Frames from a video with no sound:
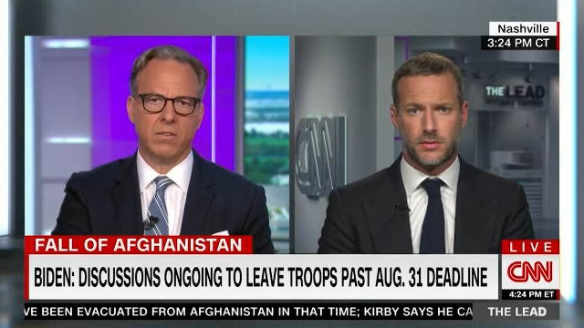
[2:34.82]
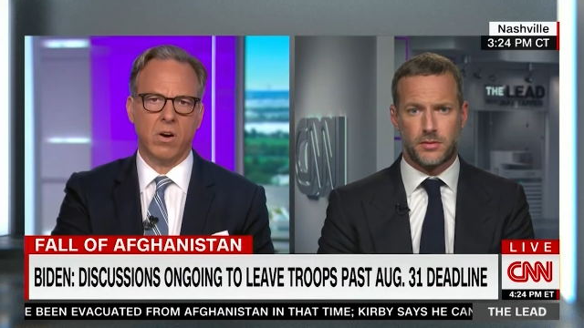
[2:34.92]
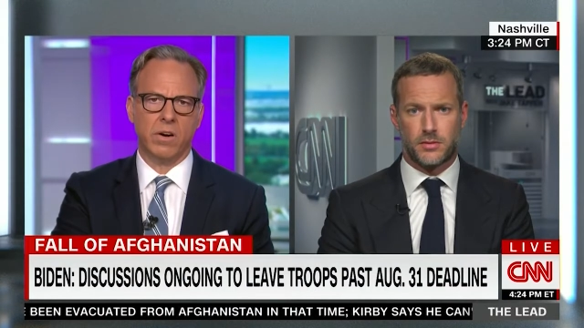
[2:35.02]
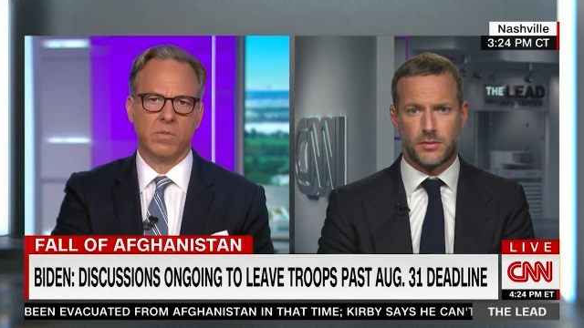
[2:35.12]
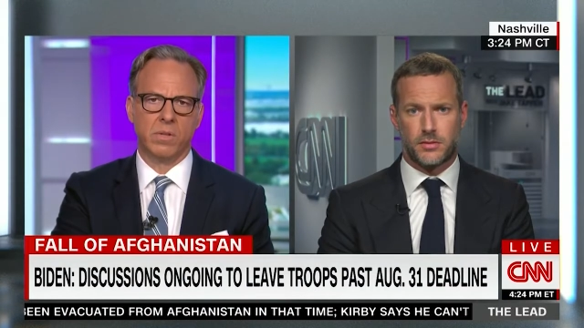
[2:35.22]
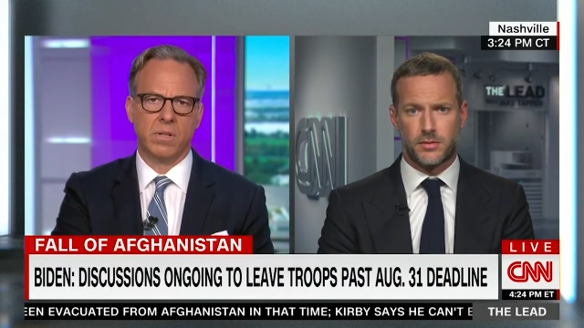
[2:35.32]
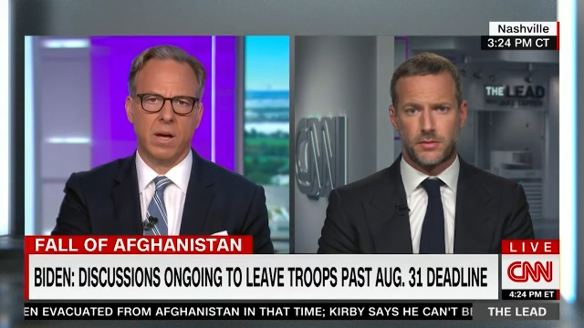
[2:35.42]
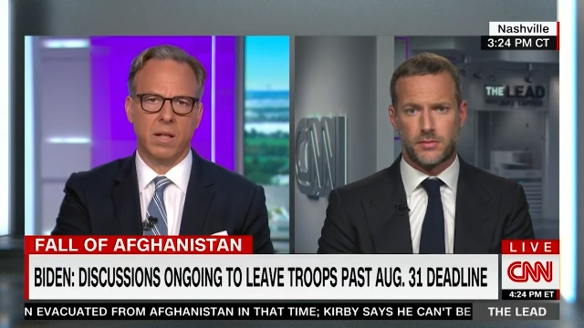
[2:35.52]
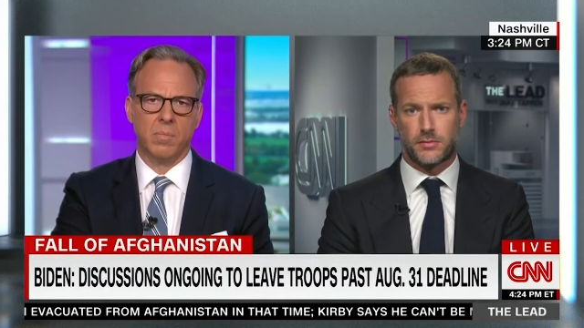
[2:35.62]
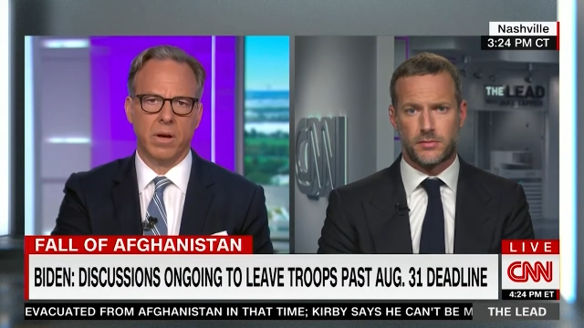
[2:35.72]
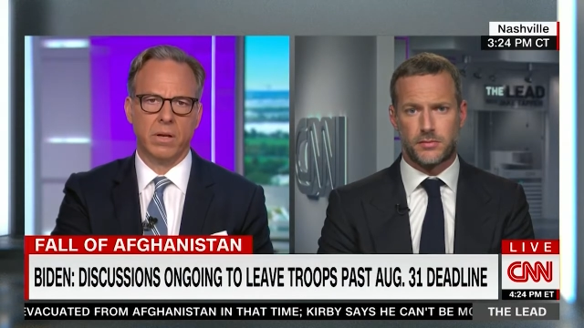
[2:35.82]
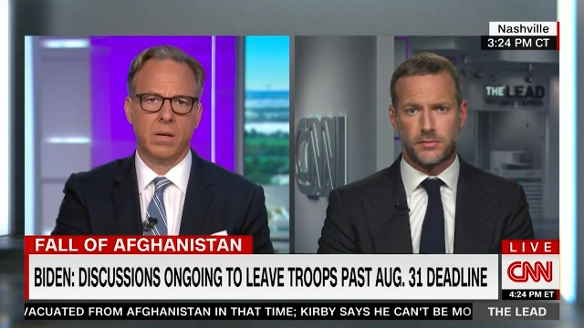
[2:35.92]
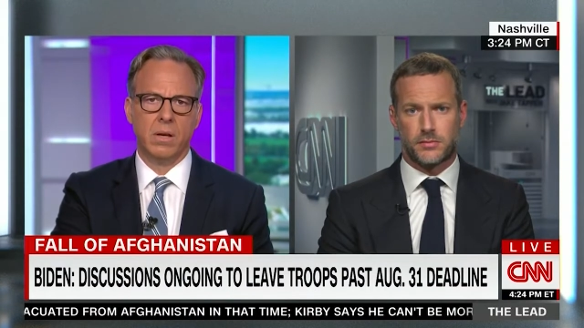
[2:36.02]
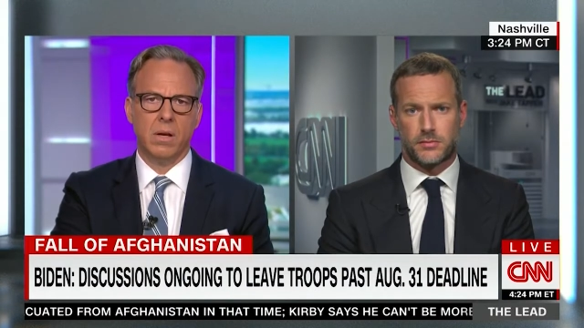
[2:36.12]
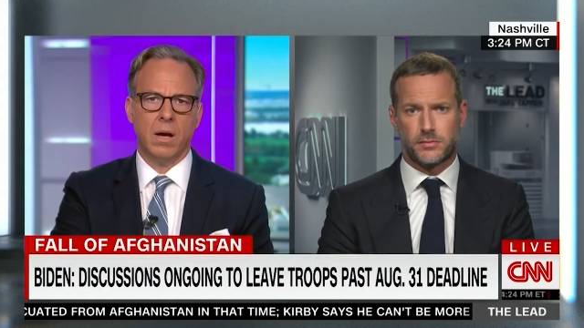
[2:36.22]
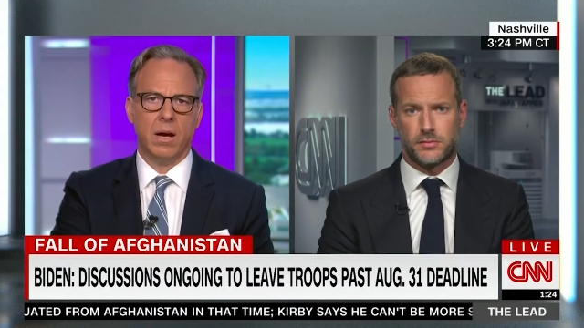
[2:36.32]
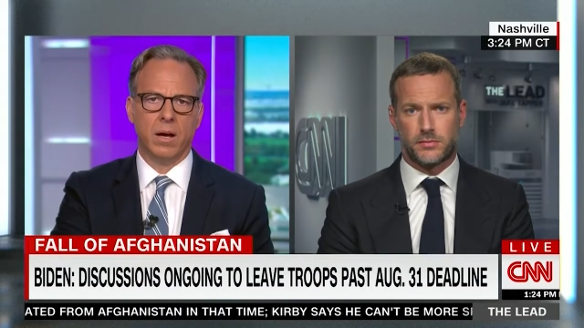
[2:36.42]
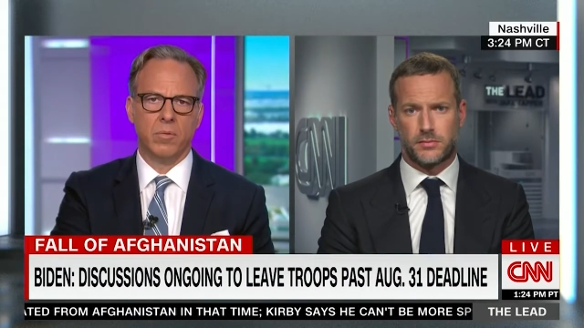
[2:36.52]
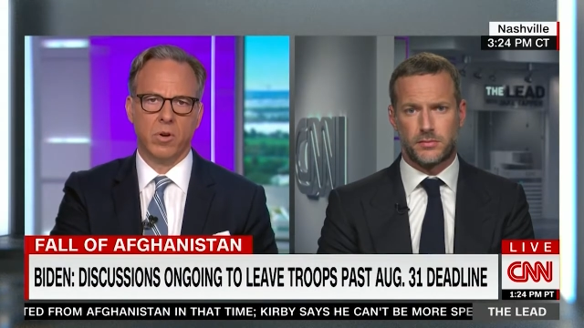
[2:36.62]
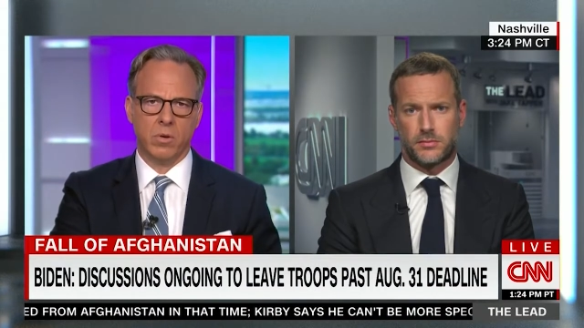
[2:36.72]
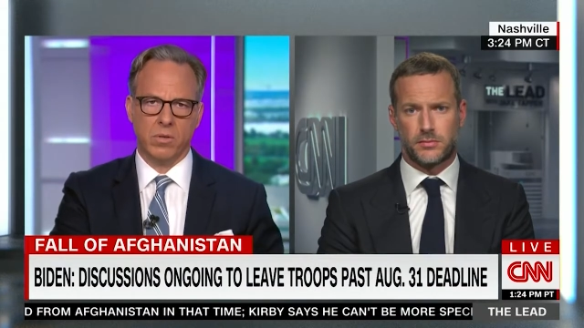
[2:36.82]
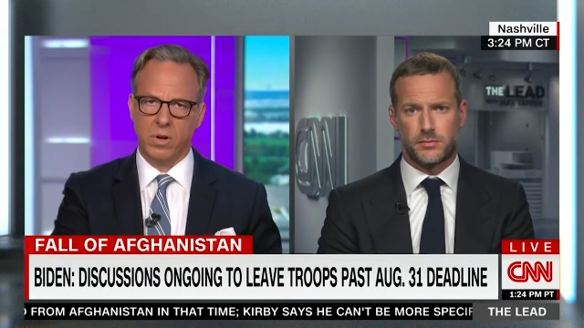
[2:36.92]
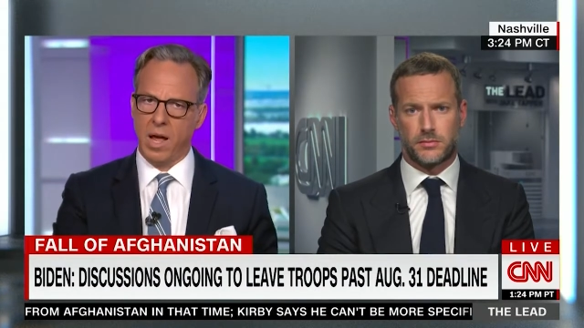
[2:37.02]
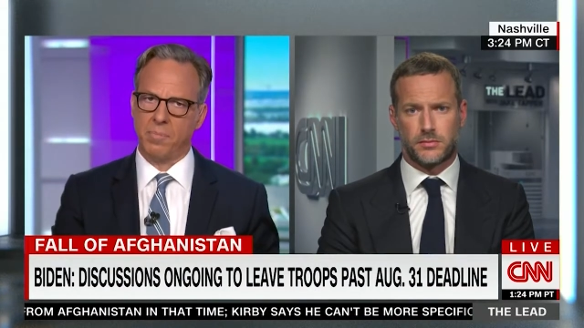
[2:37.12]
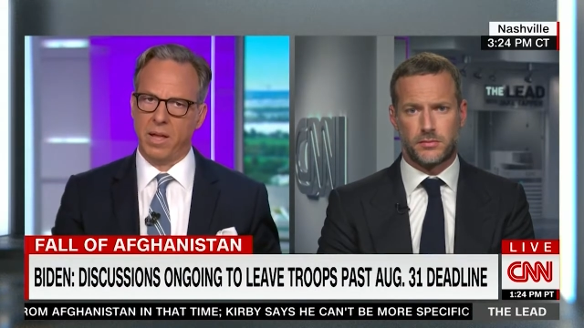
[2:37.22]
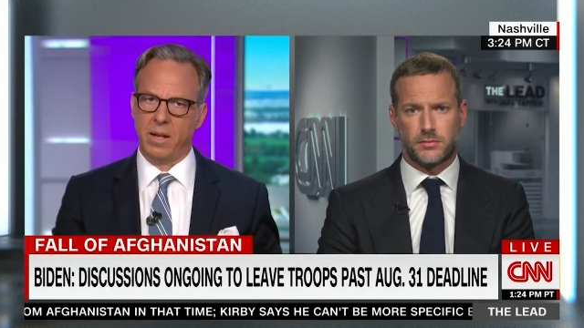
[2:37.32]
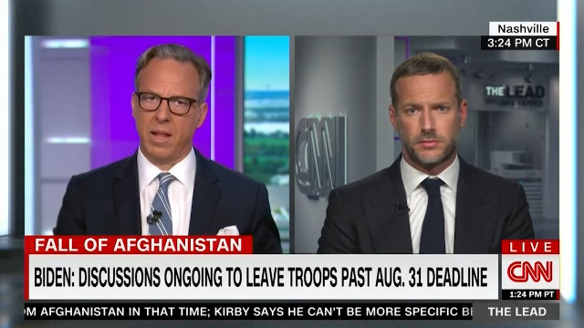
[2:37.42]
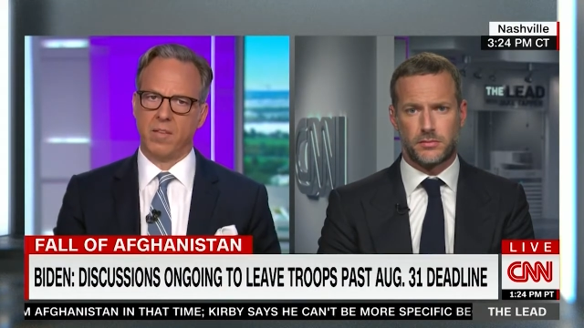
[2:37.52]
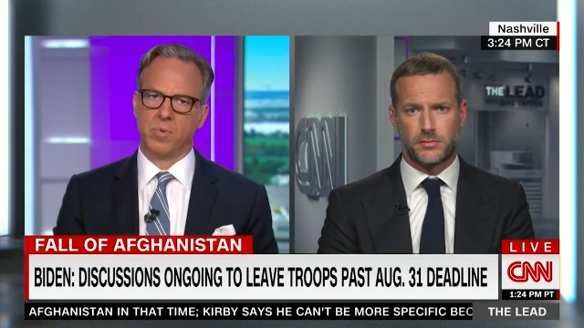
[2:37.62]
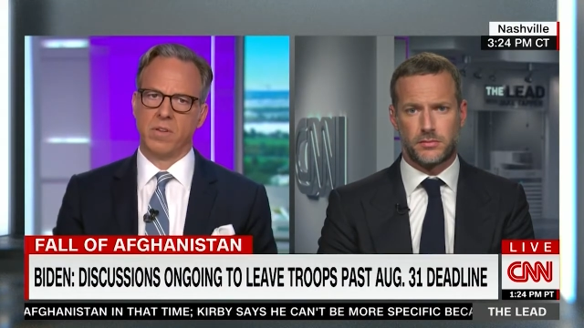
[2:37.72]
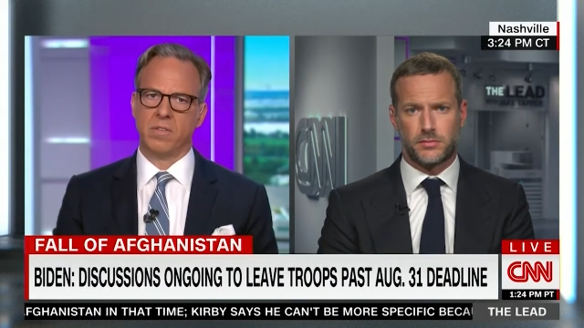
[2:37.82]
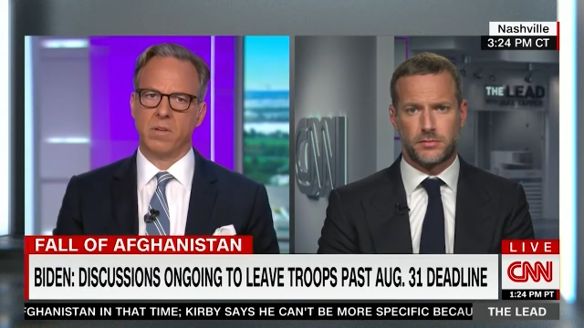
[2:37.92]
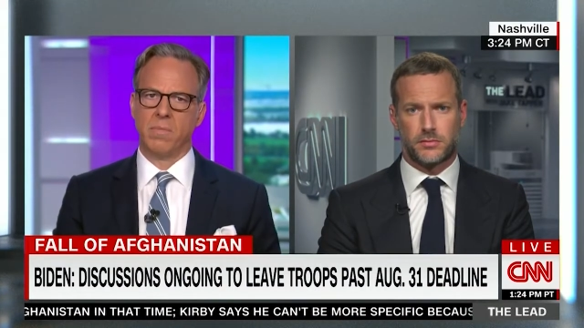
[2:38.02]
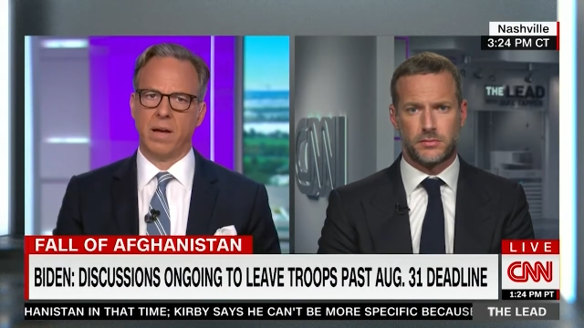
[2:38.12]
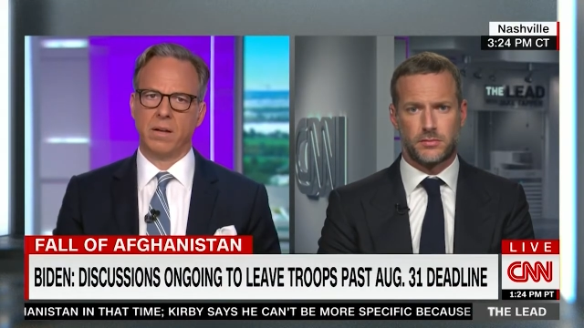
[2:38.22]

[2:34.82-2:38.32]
Speaker 1: talks with the Taliban. Uh, they're, they're not planning to have President Biden